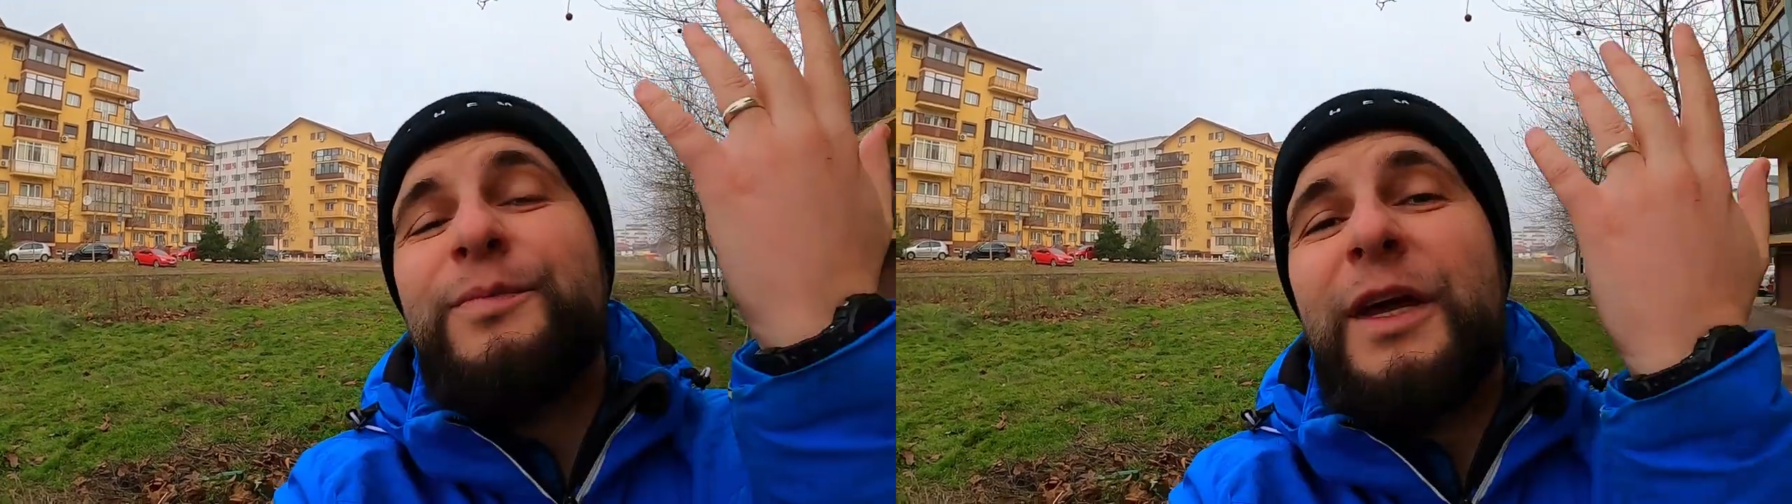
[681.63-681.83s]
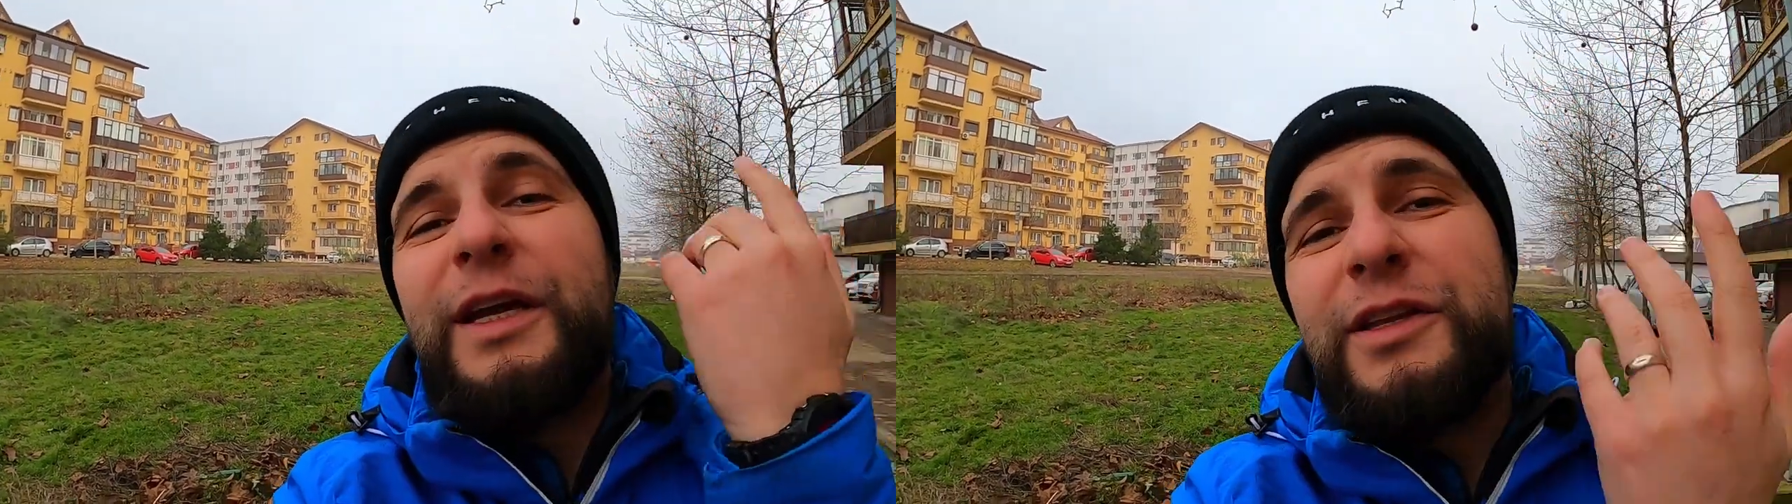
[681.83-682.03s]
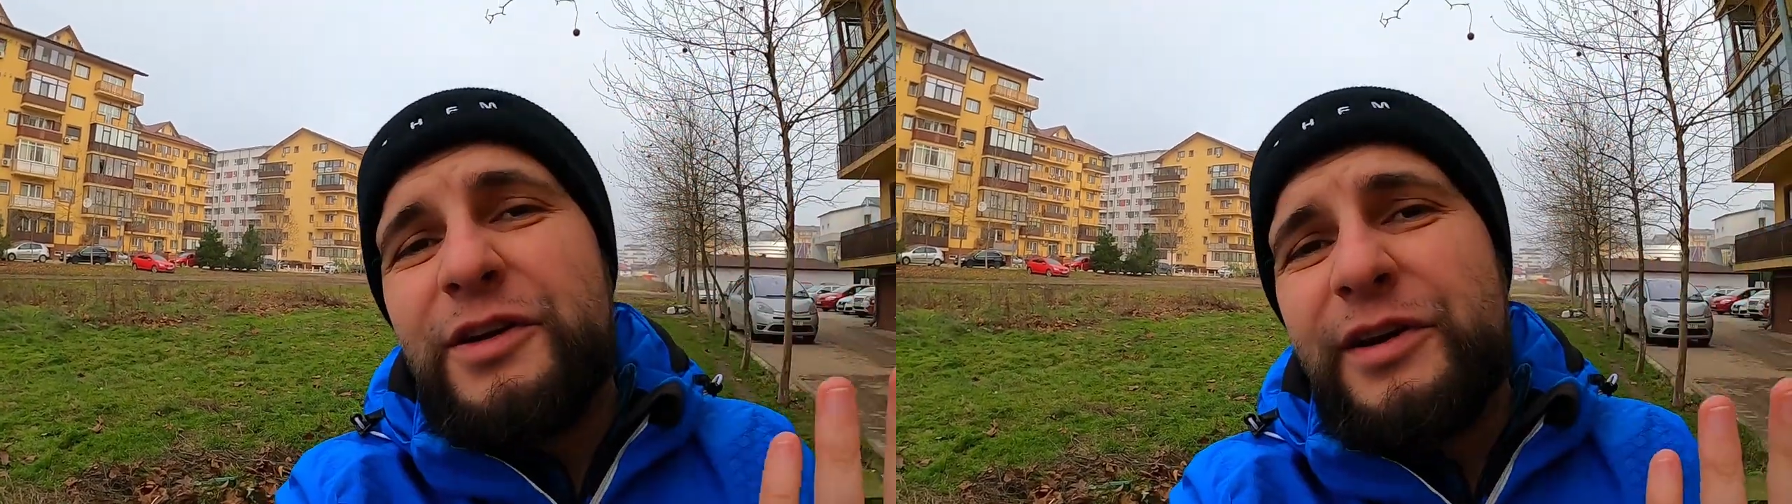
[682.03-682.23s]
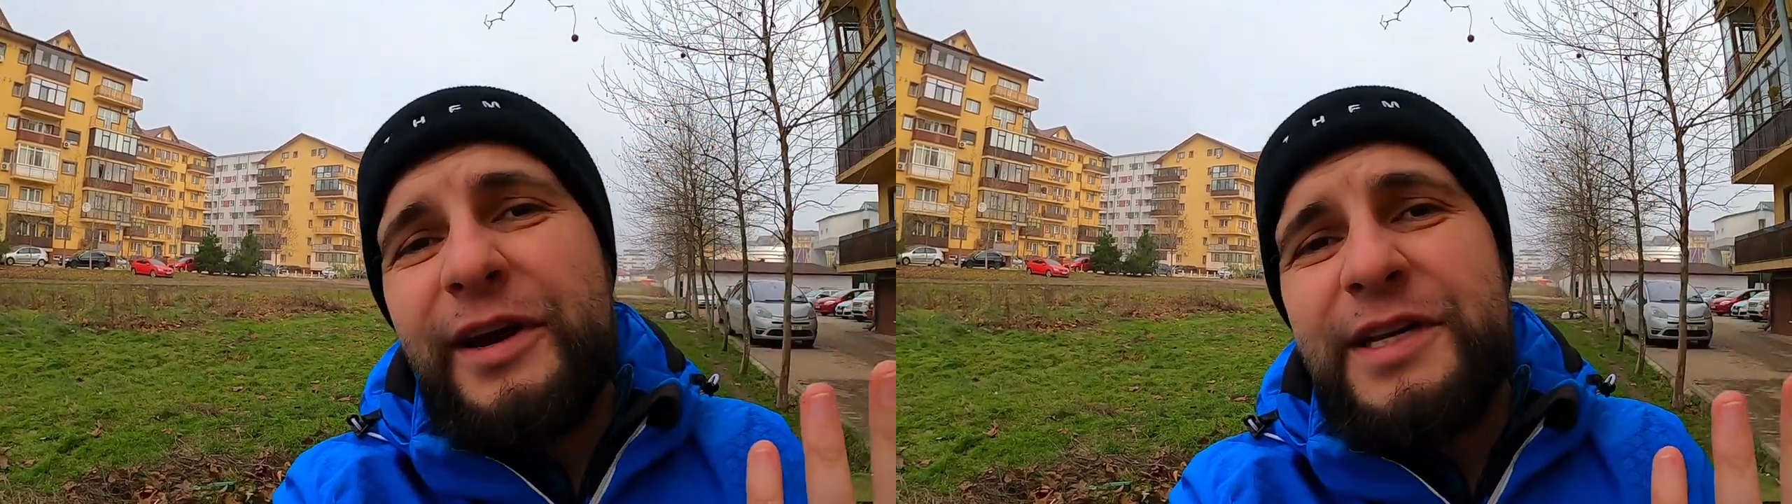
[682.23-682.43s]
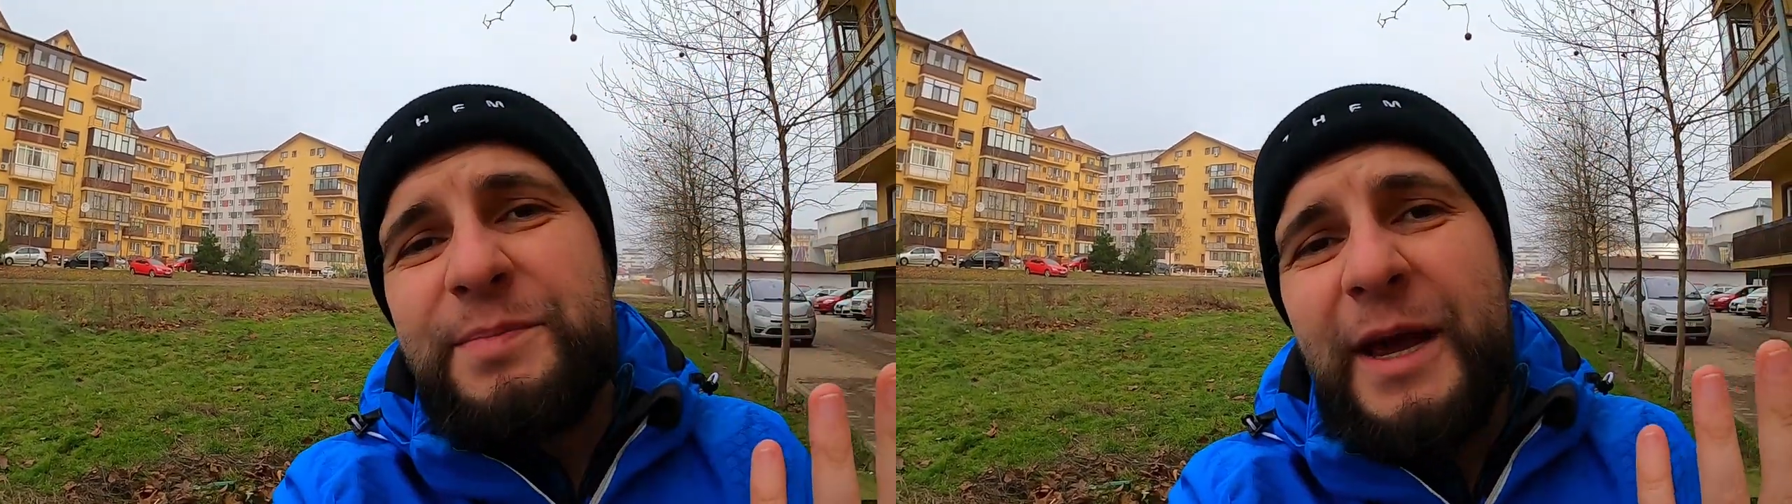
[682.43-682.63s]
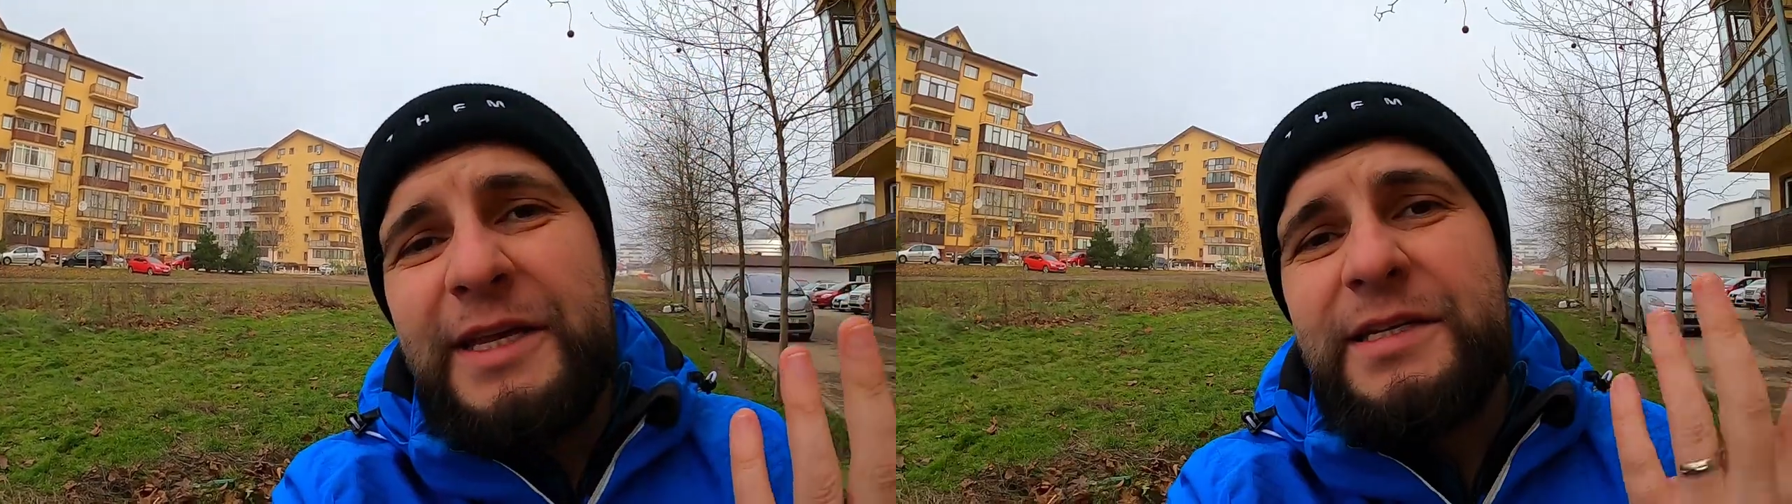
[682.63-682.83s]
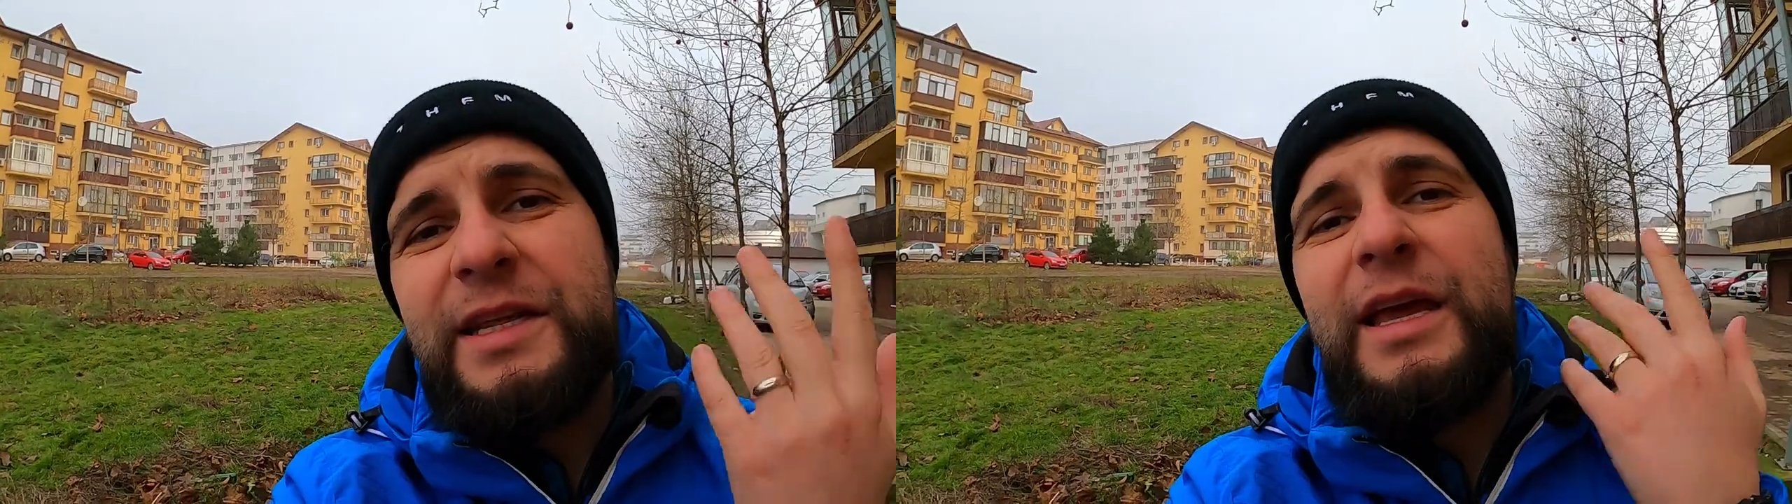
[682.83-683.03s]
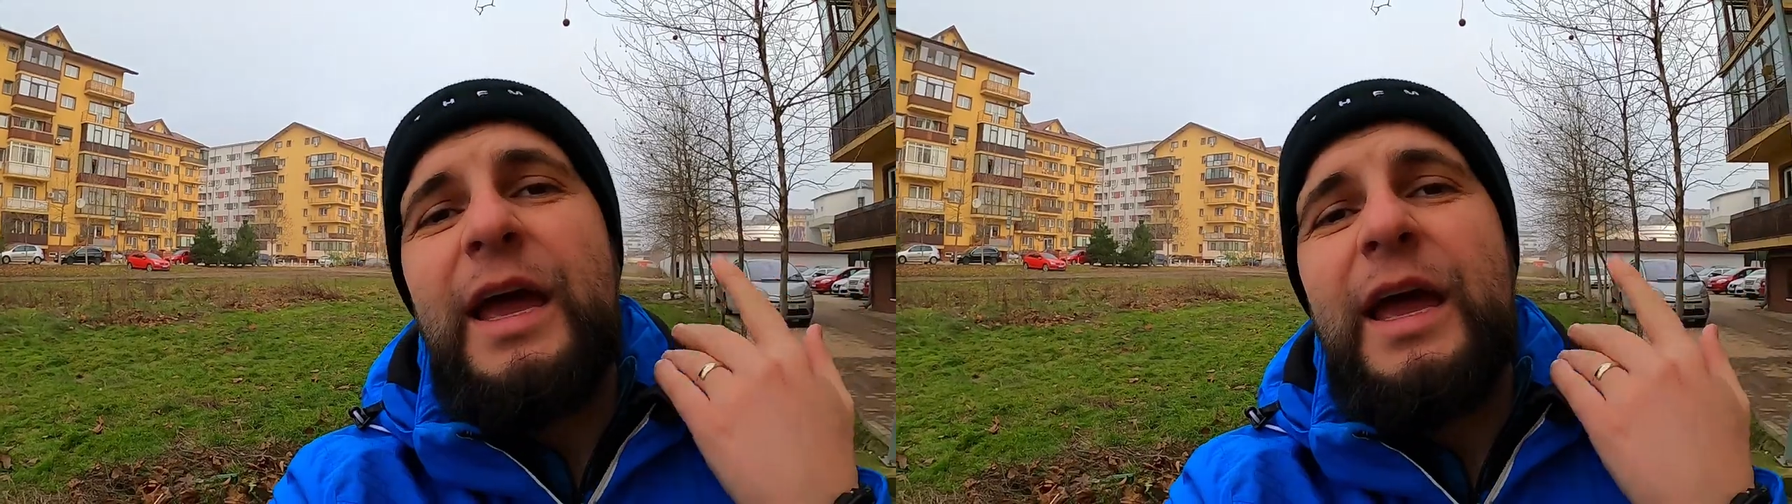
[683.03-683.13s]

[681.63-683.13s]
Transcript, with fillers: another year has passed